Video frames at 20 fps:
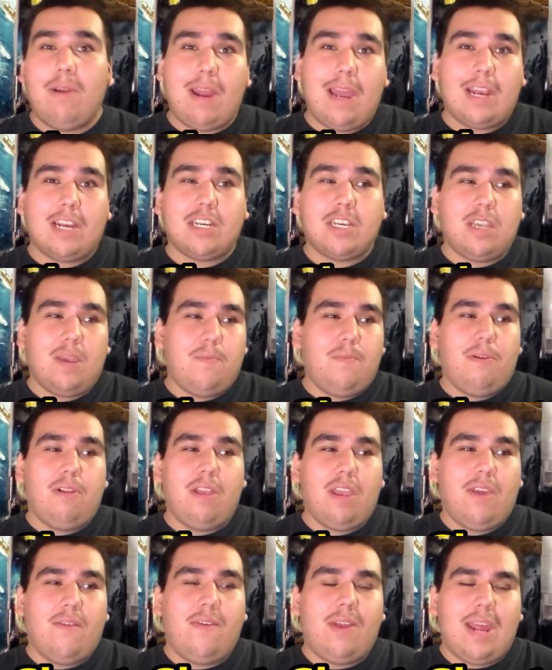would actually
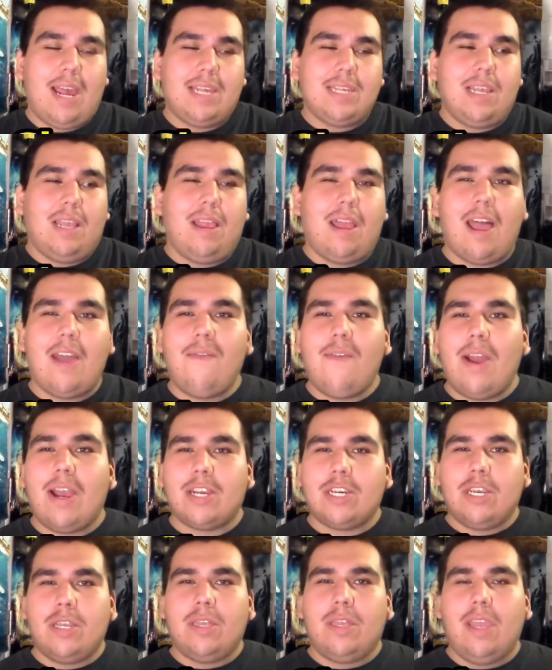believe it as a live
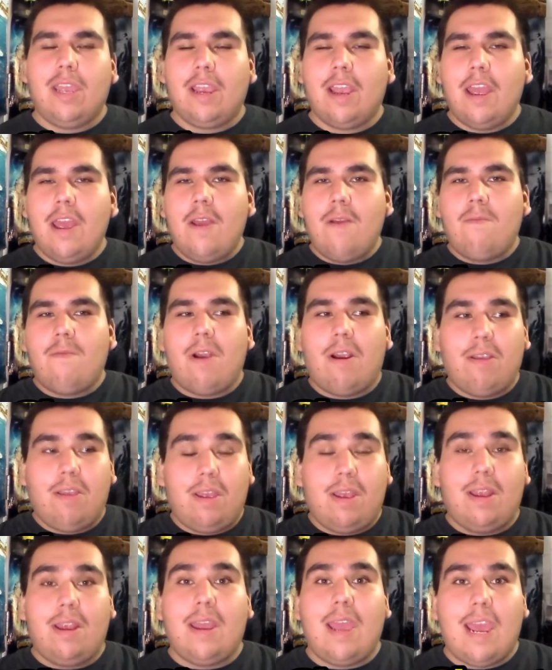action thing rather
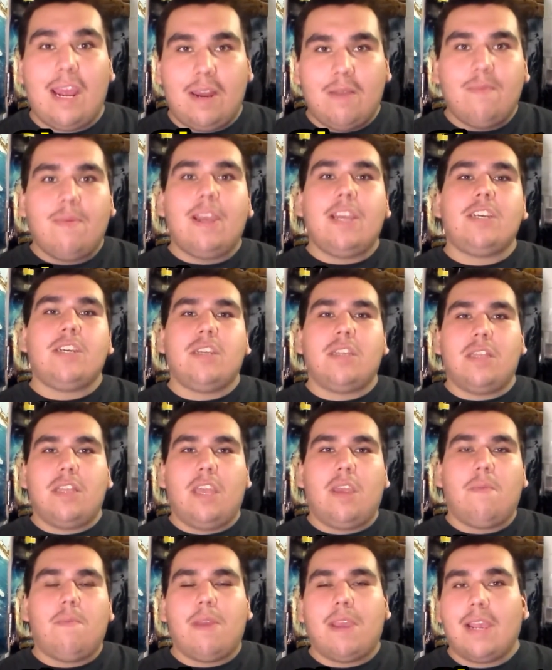than an animation
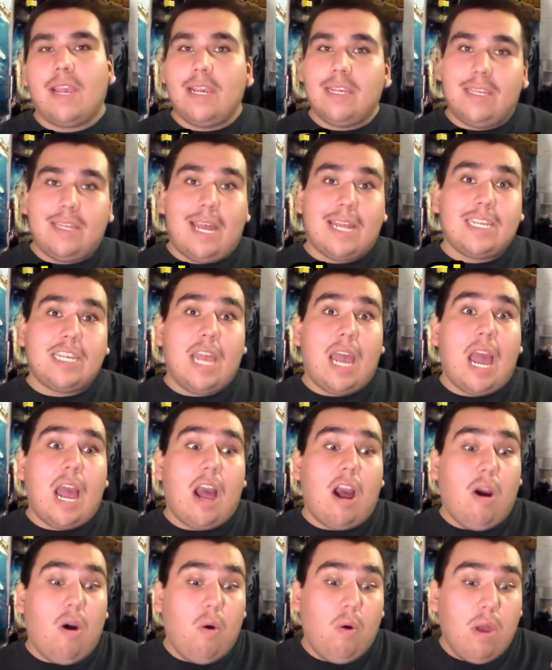thing because that's
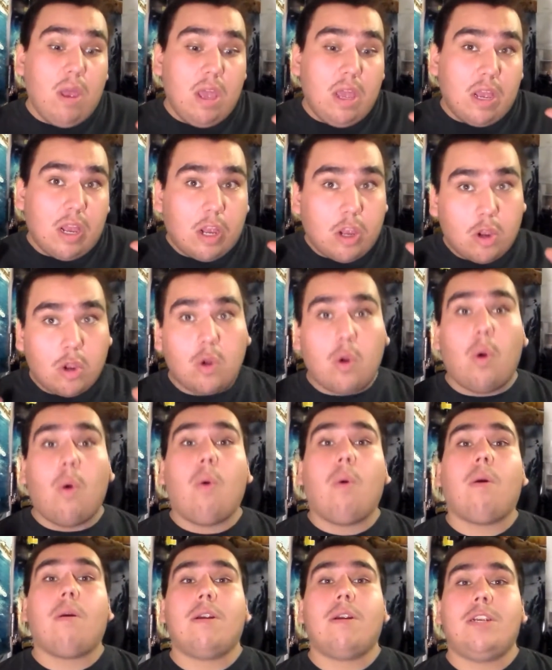how
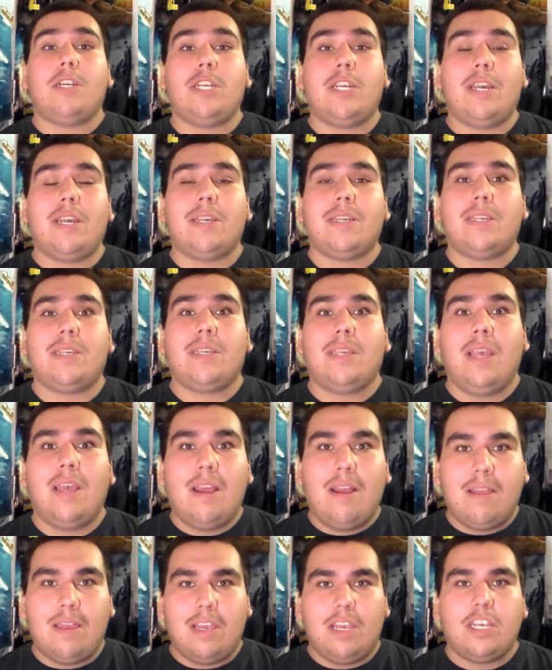gorgeous
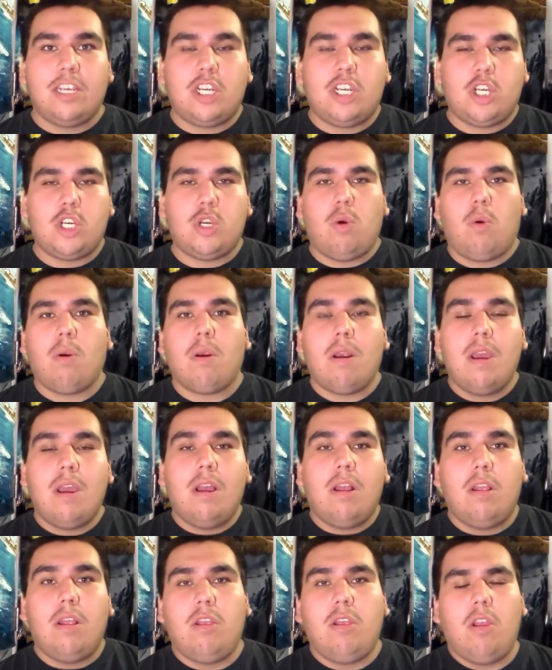this short
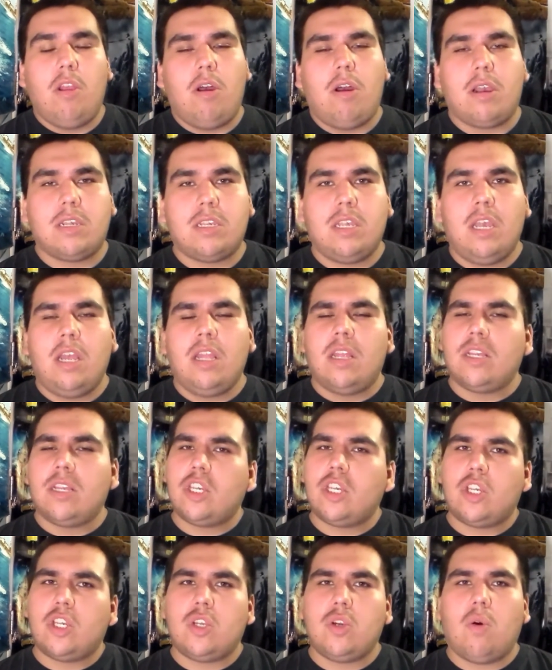looks. The
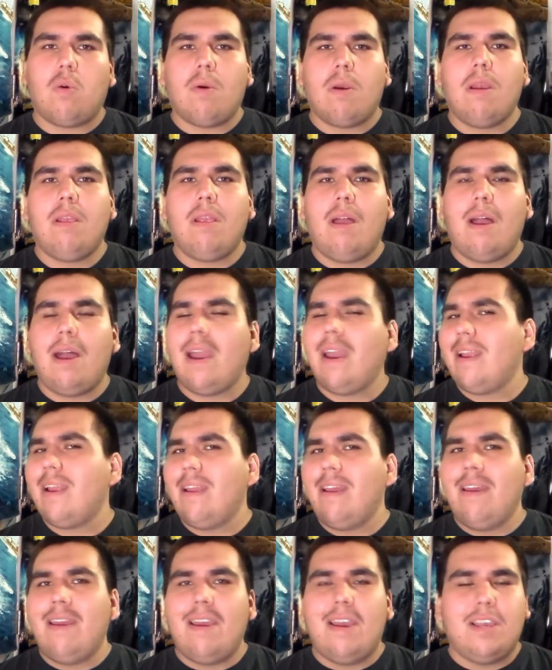
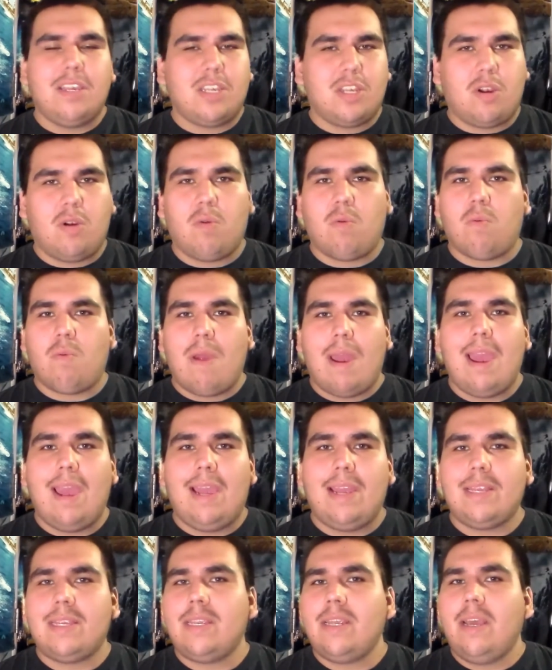storyline is
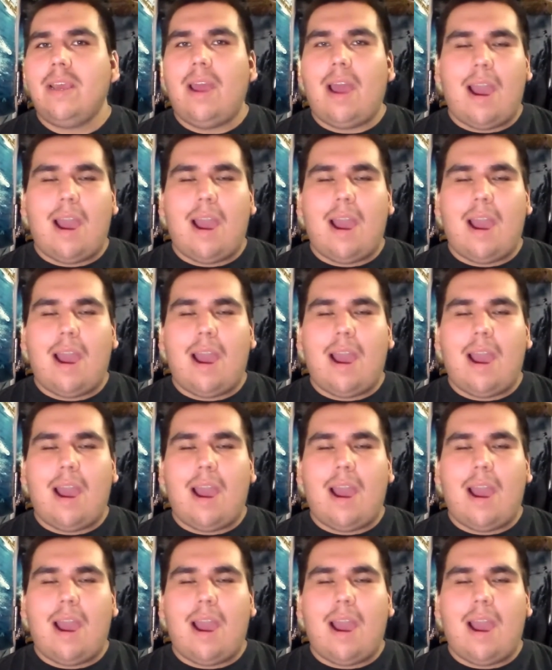great.